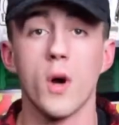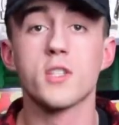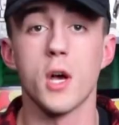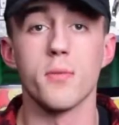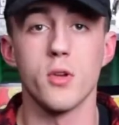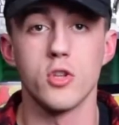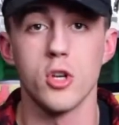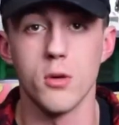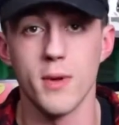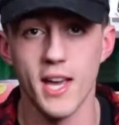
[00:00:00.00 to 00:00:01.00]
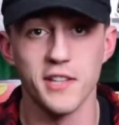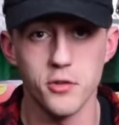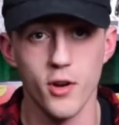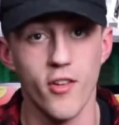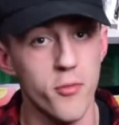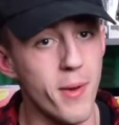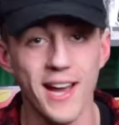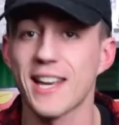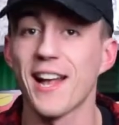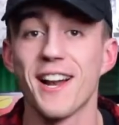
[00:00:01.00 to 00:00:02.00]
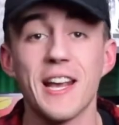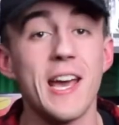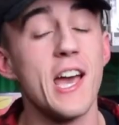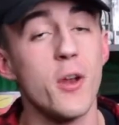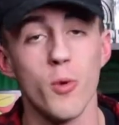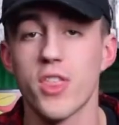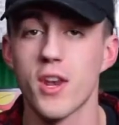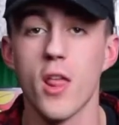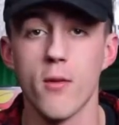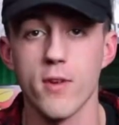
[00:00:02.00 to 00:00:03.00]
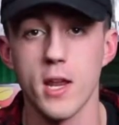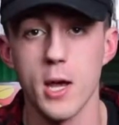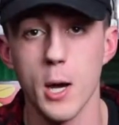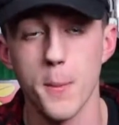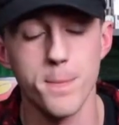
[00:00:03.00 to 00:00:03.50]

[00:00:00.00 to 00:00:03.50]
What's up YouTube? It's Griff, back at it again with another video.